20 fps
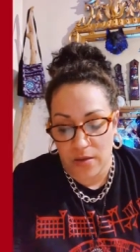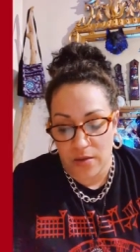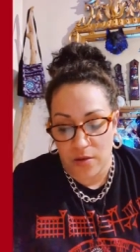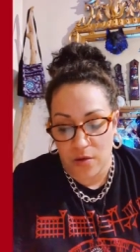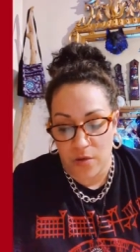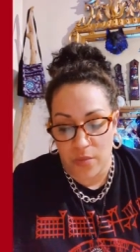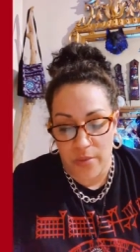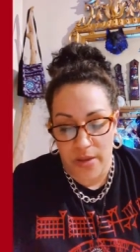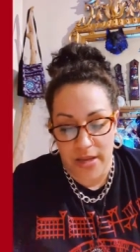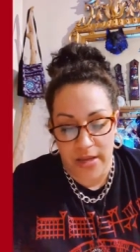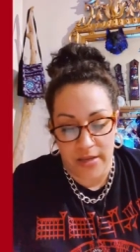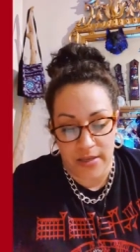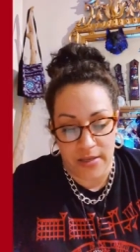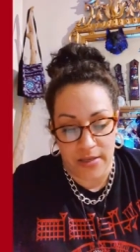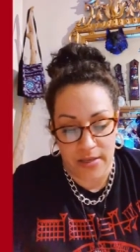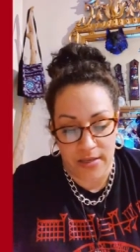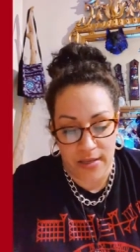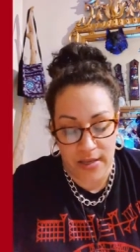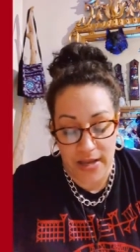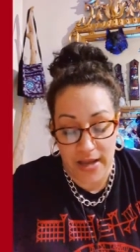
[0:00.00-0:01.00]
oh man,
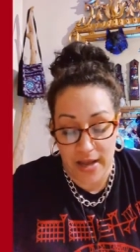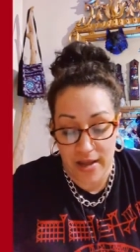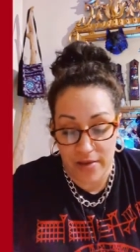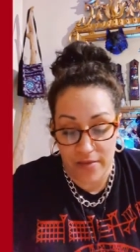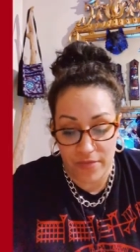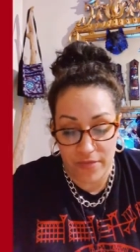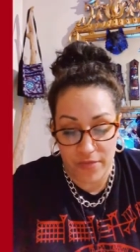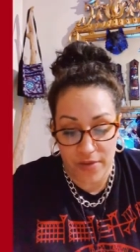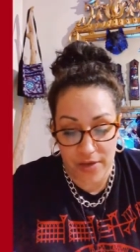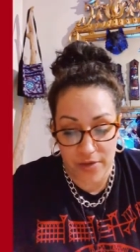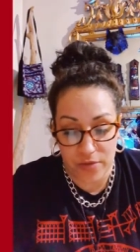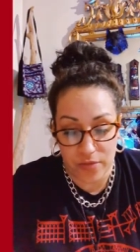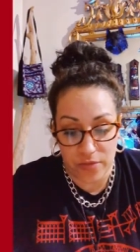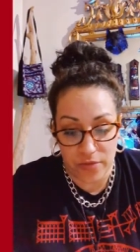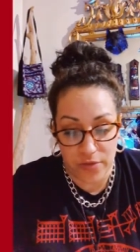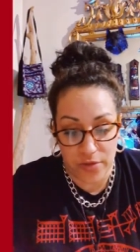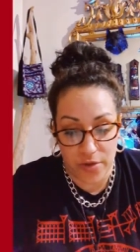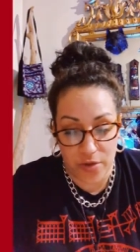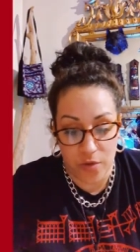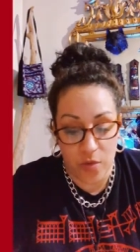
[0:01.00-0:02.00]
I have, I
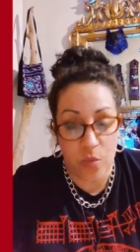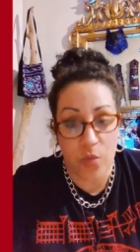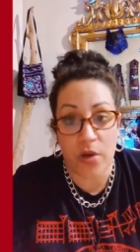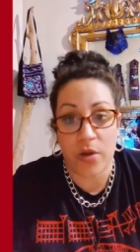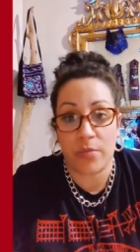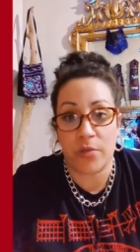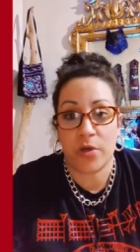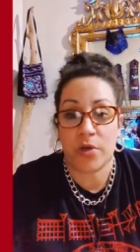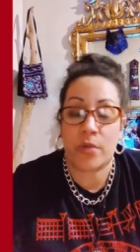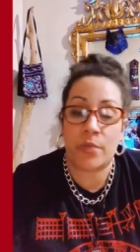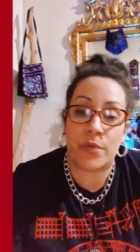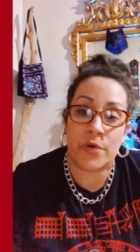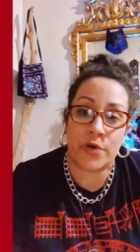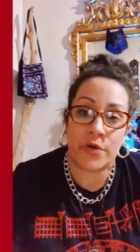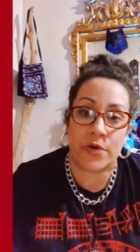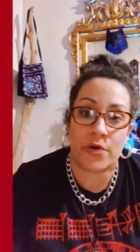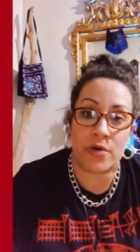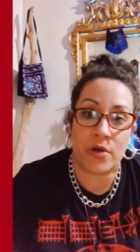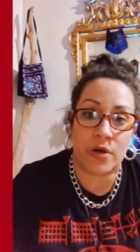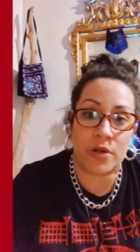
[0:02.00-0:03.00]
don't know where I'm going to put
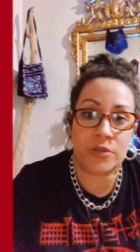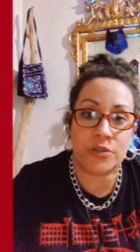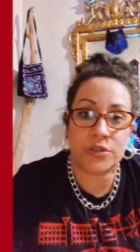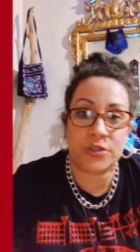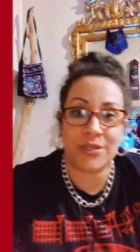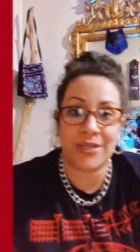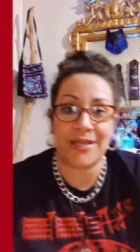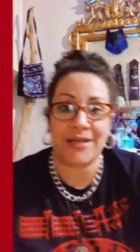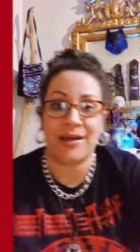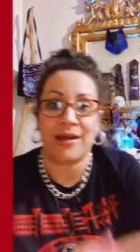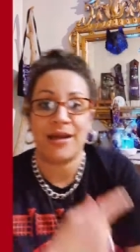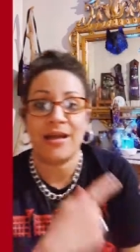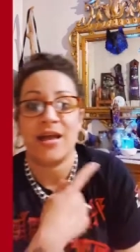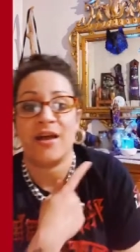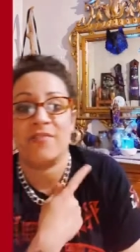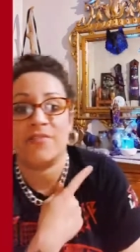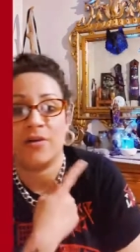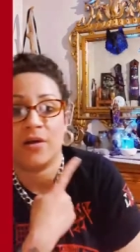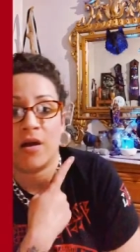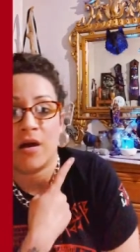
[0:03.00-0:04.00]
her altar. Like I
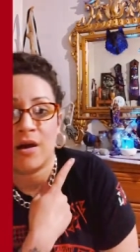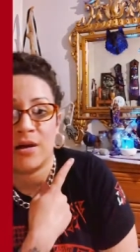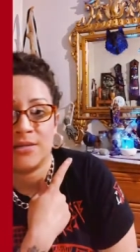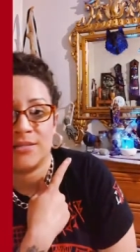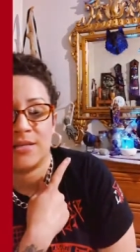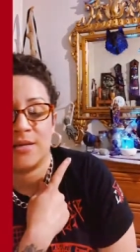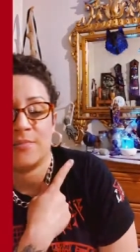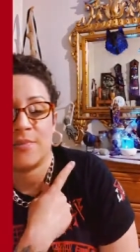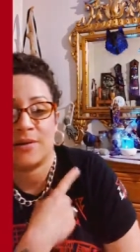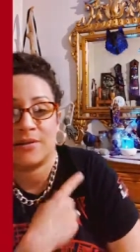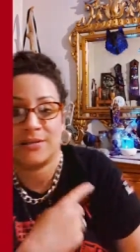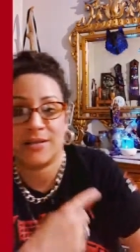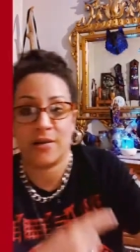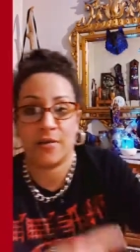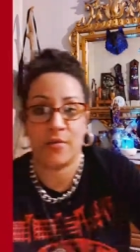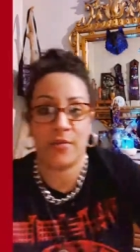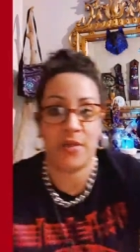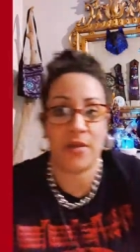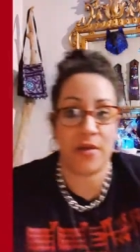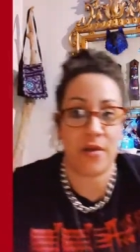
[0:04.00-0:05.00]
have Hekate
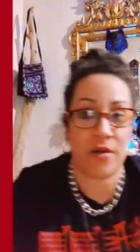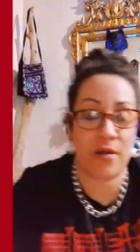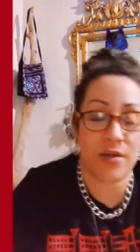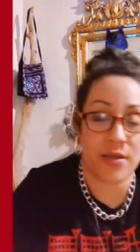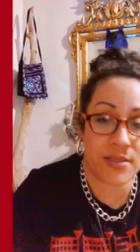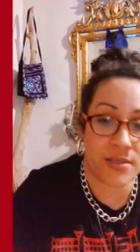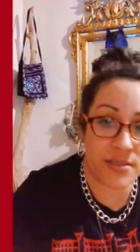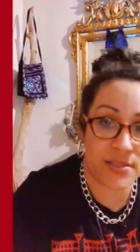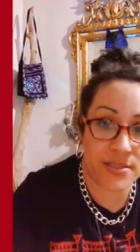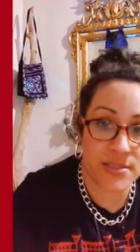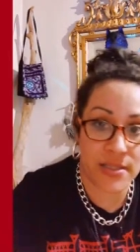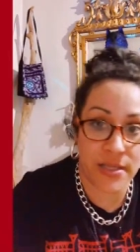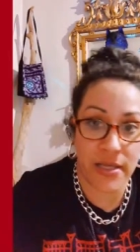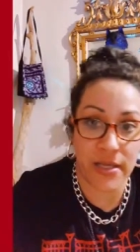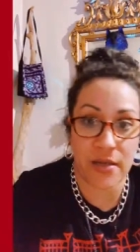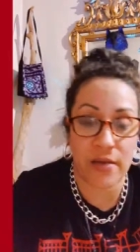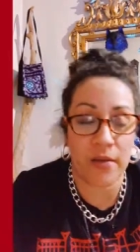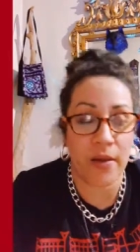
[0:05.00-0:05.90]
down there and it's like,